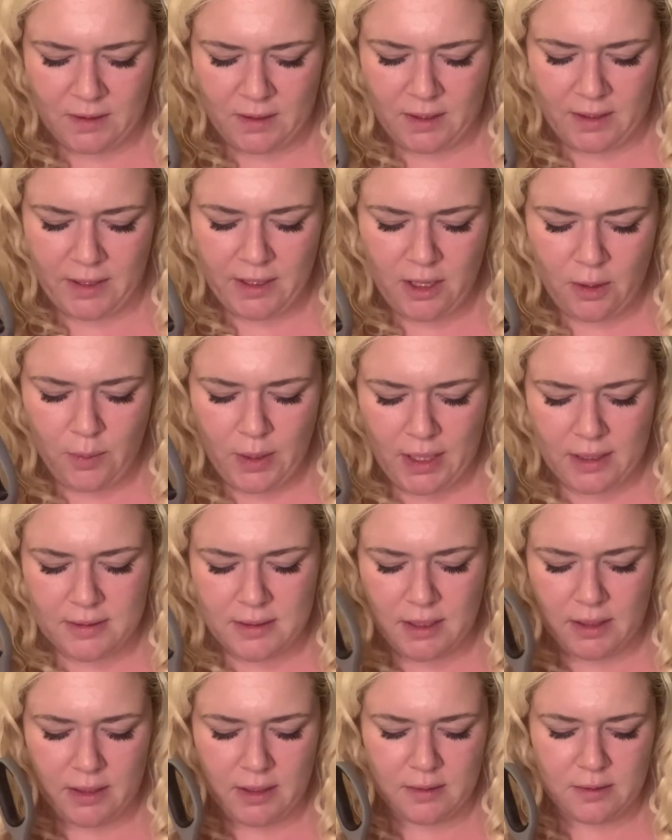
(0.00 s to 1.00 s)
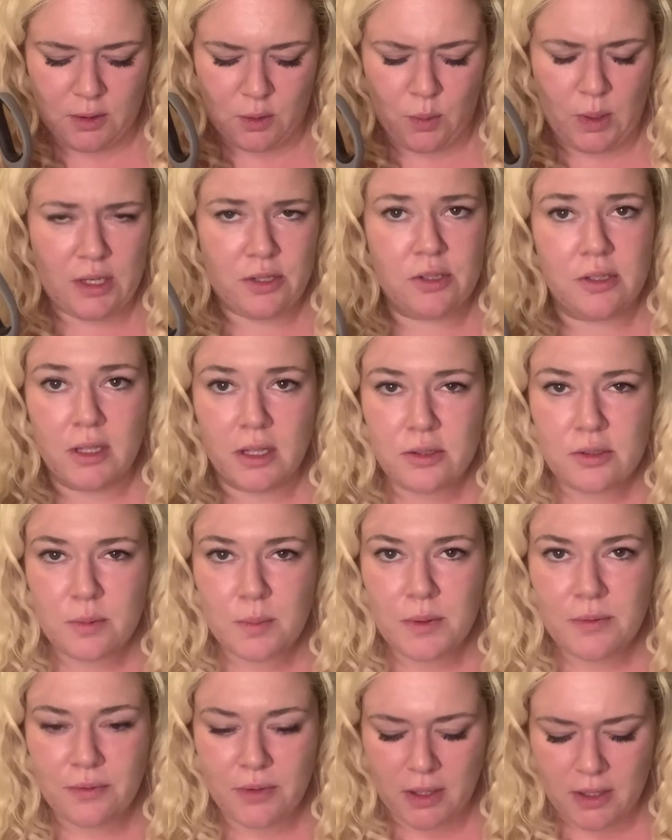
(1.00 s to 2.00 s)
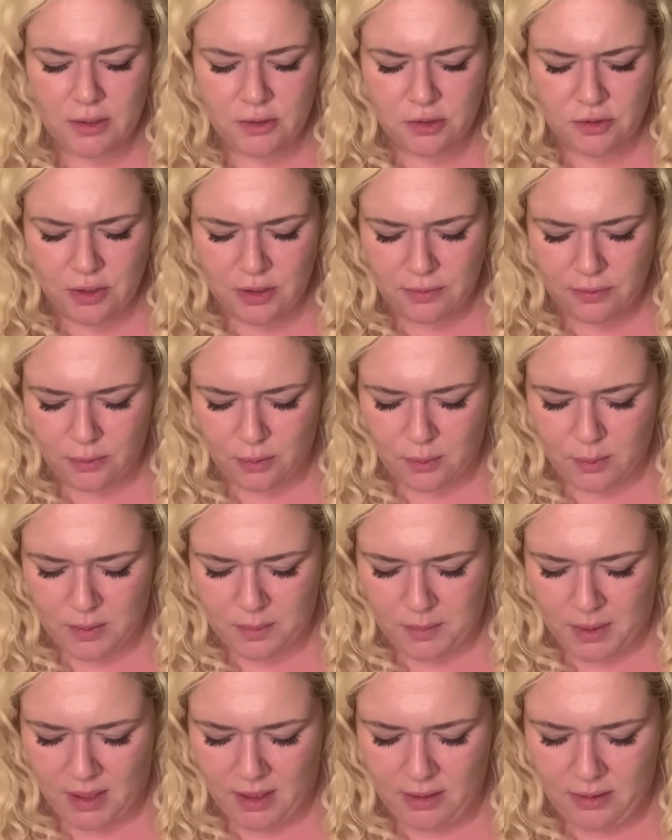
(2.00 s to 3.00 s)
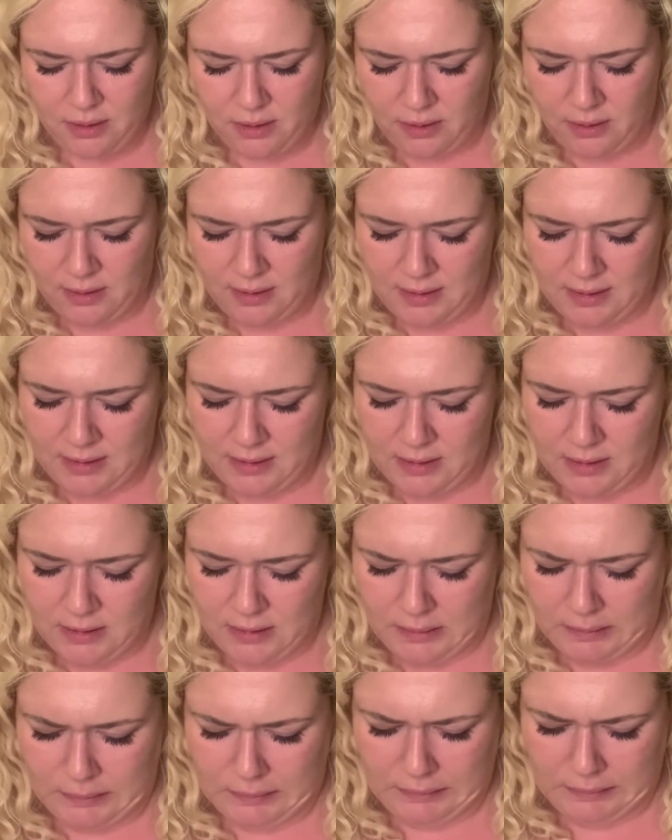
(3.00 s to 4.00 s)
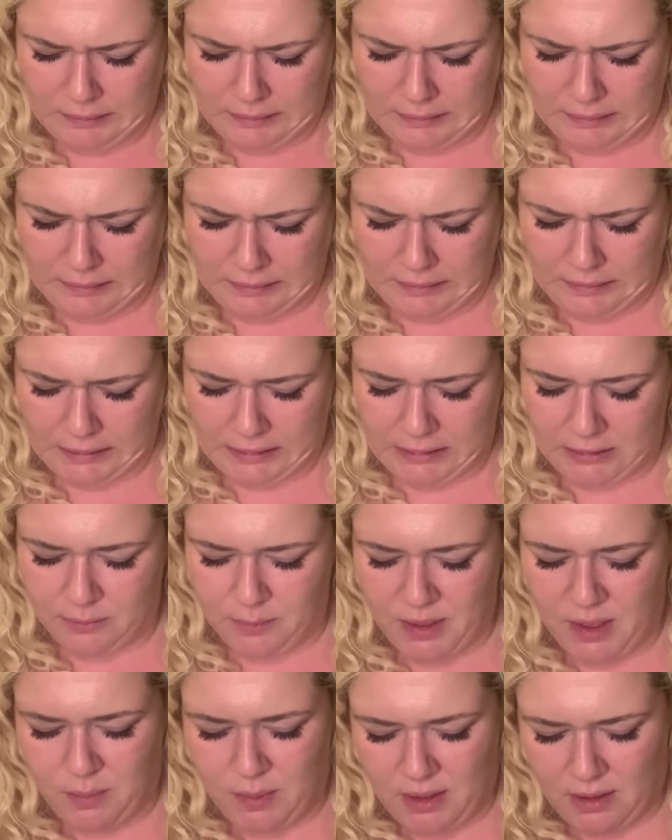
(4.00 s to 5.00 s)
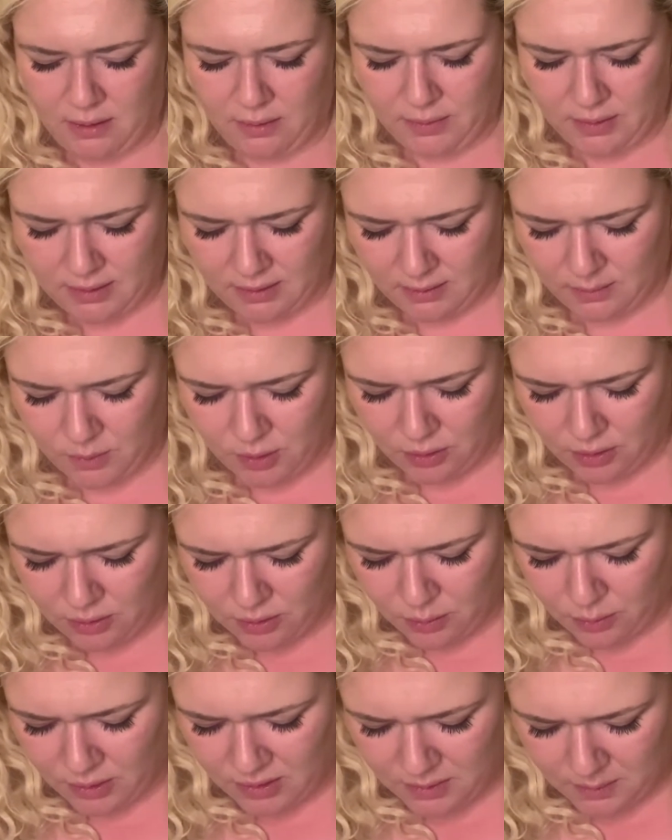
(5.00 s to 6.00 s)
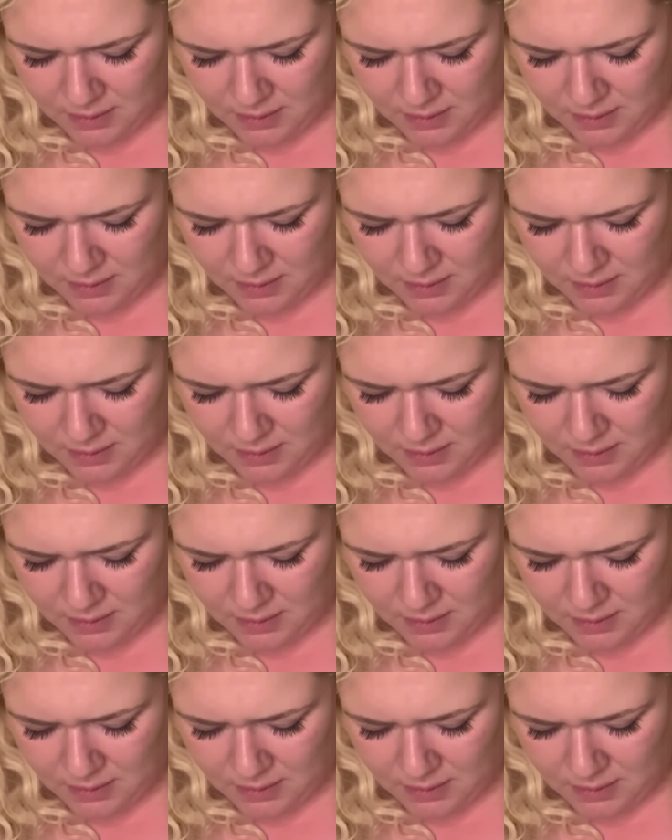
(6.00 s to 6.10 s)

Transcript: I like how I asked that like it's a question. That should be very straightforward math. Ooh, this is making me nervous because I'm doing it towards